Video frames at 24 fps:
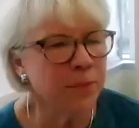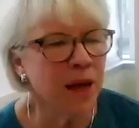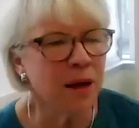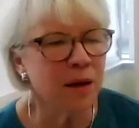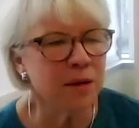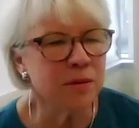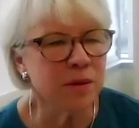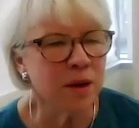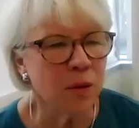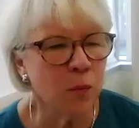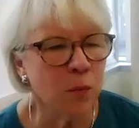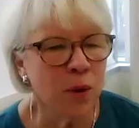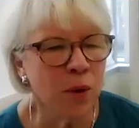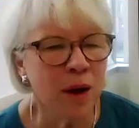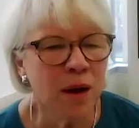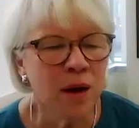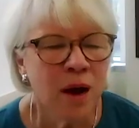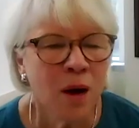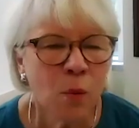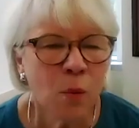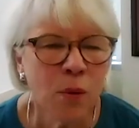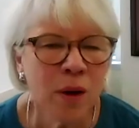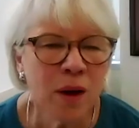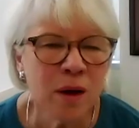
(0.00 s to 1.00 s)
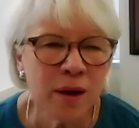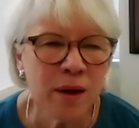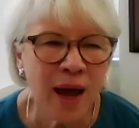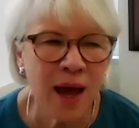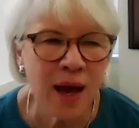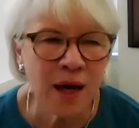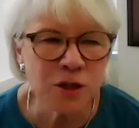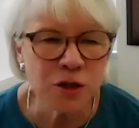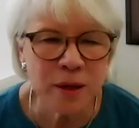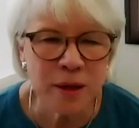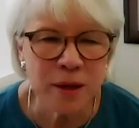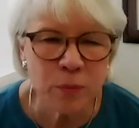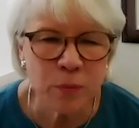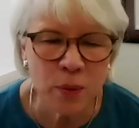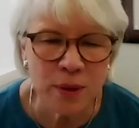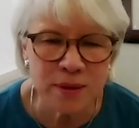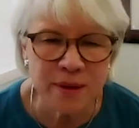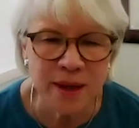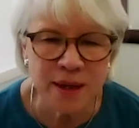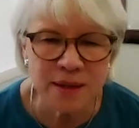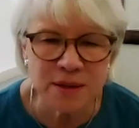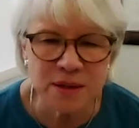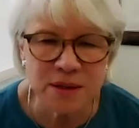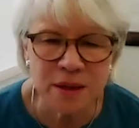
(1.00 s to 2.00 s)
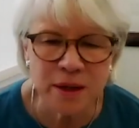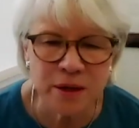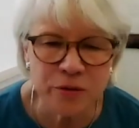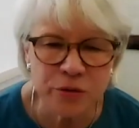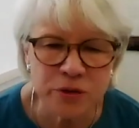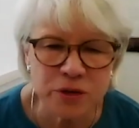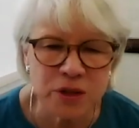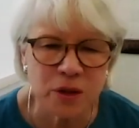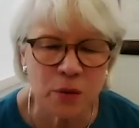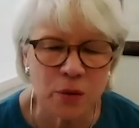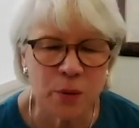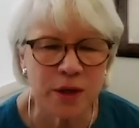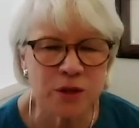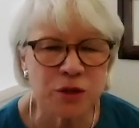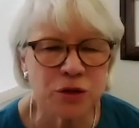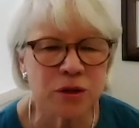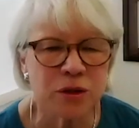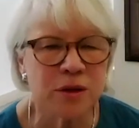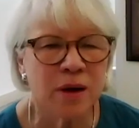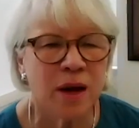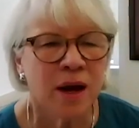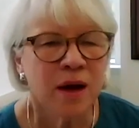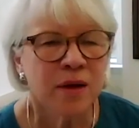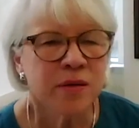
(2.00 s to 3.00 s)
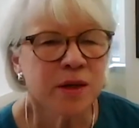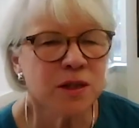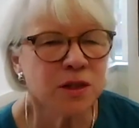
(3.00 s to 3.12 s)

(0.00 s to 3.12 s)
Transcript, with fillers: yeah? Well, well, actually, what that's an interesting question.